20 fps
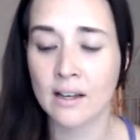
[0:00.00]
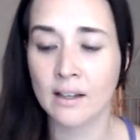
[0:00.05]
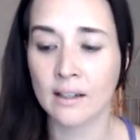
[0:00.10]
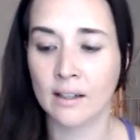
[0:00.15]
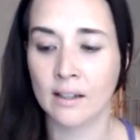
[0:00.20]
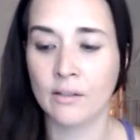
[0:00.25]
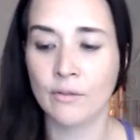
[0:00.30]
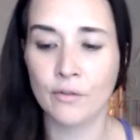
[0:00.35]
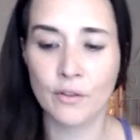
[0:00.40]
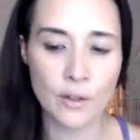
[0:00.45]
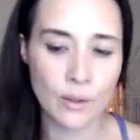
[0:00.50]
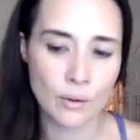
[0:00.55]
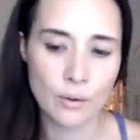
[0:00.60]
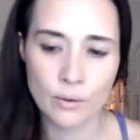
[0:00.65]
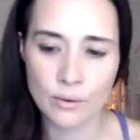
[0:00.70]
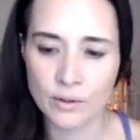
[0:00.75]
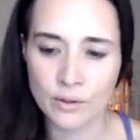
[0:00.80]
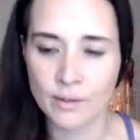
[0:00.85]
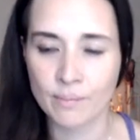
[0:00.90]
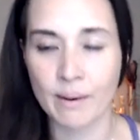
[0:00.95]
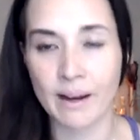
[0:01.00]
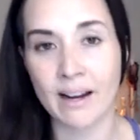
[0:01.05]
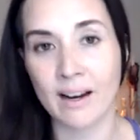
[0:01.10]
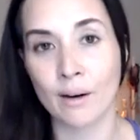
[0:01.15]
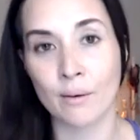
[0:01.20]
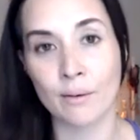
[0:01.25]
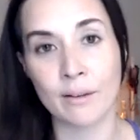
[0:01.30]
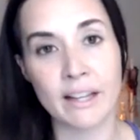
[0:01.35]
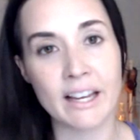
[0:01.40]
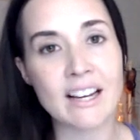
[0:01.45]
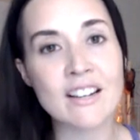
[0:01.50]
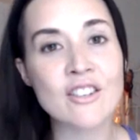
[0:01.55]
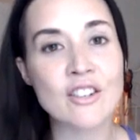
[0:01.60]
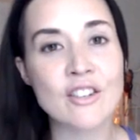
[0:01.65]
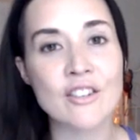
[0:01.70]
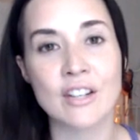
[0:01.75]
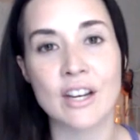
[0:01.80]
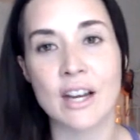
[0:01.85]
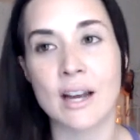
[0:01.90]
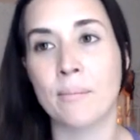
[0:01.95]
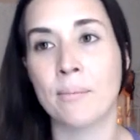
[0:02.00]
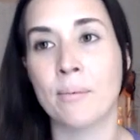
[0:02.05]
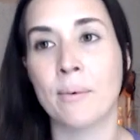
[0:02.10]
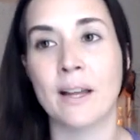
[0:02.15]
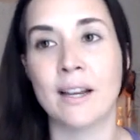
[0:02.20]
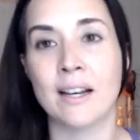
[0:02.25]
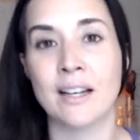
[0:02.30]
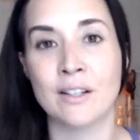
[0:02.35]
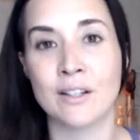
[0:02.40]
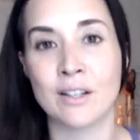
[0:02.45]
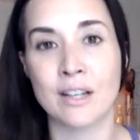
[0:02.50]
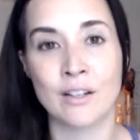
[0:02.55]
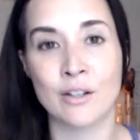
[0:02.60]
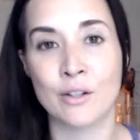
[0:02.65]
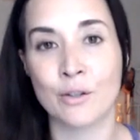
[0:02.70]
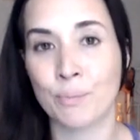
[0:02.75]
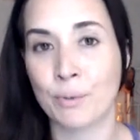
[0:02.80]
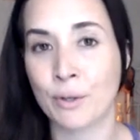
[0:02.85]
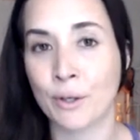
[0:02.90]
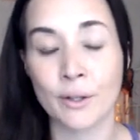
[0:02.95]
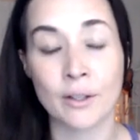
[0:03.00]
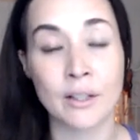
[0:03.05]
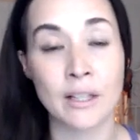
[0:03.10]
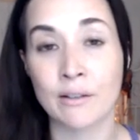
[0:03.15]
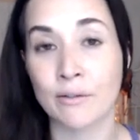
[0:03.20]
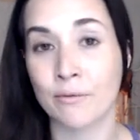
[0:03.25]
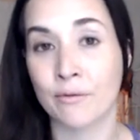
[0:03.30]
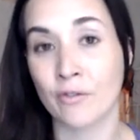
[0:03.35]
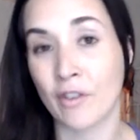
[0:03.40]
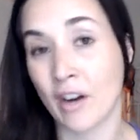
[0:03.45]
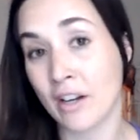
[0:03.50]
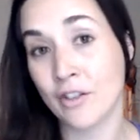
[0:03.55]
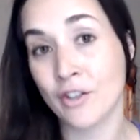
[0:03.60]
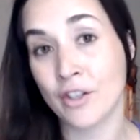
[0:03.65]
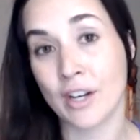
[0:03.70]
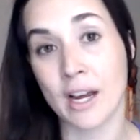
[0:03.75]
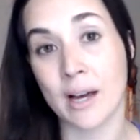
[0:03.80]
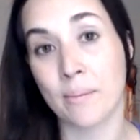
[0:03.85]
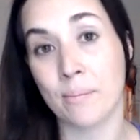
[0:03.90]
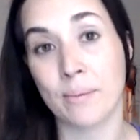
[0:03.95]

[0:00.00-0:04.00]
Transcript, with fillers: confused by our relationship but it's it's purely friendship